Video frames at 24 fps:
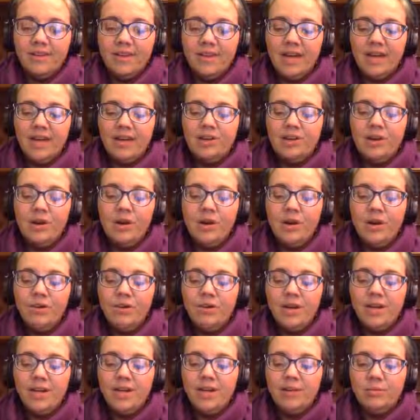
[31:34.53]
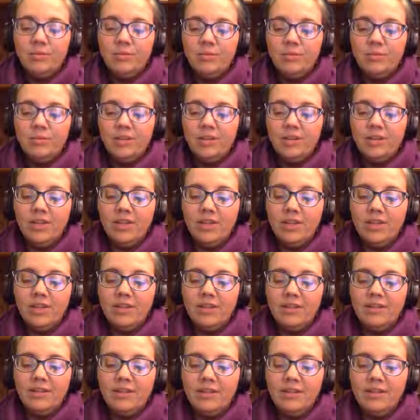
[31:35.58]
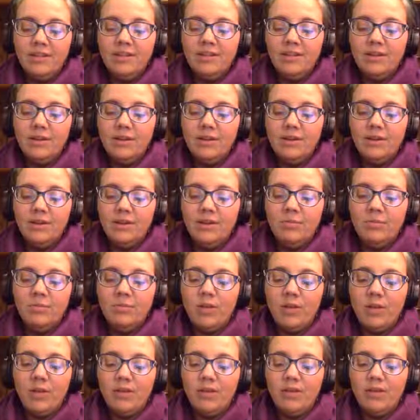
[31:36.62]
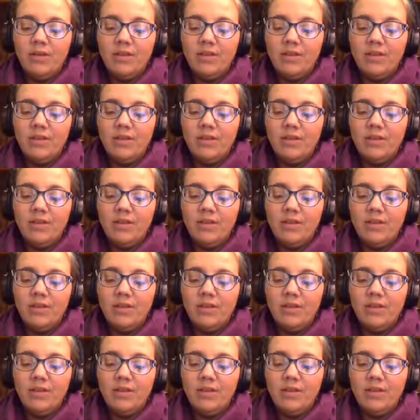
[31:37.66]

I know I am breathing in a long breath.